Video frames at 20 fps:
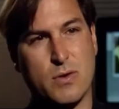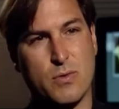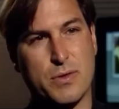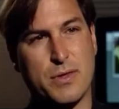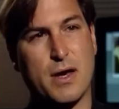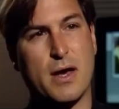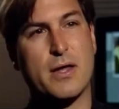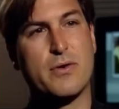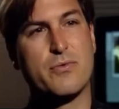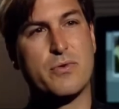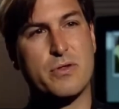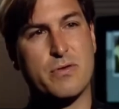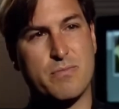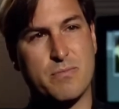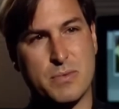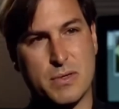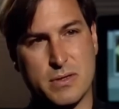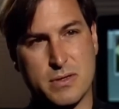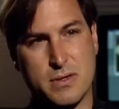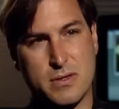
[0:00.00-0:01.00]
with hundreds
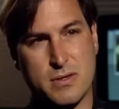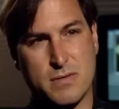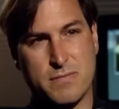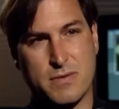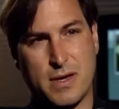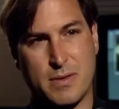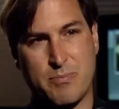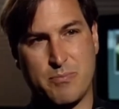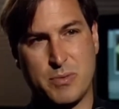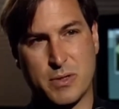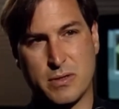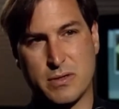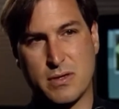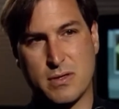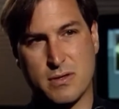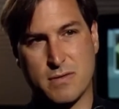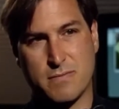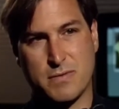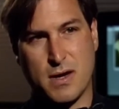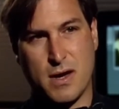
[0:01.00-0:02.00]
of millions, if not
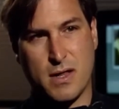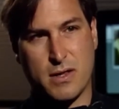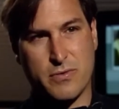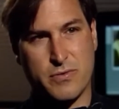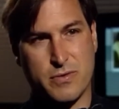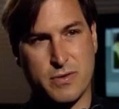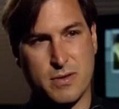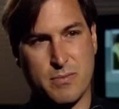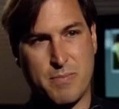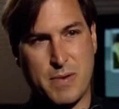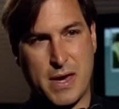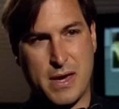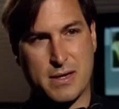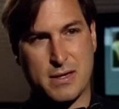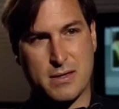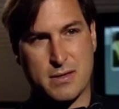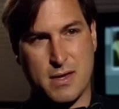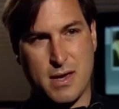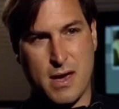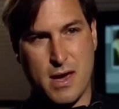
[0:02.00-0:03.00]
billions, of dollars in the
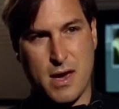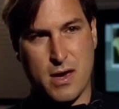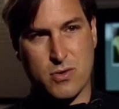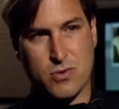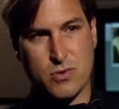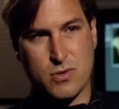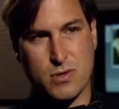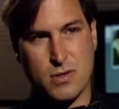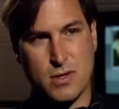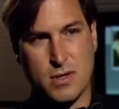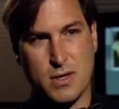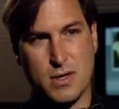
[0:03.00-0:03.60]
bank in cash.